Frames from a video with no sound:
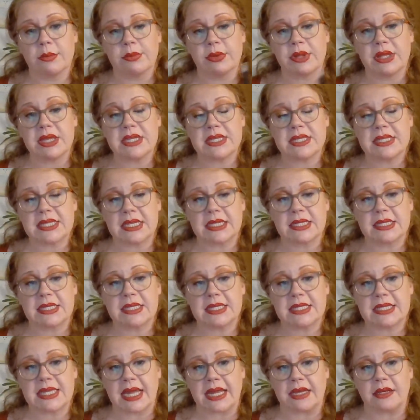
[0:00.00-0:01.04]
plus 6
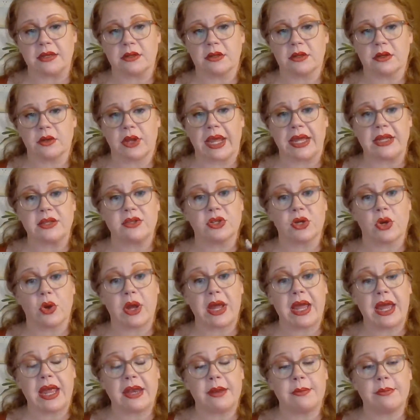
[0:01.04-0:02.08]
is 10. Okay, so go
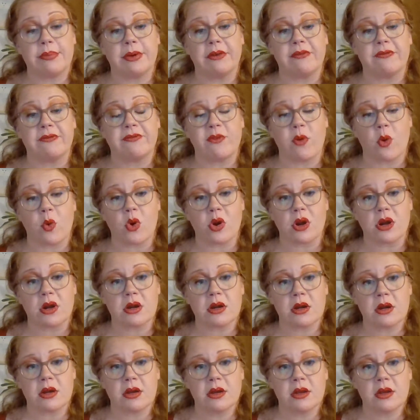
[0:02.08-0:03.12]
ahead and put 4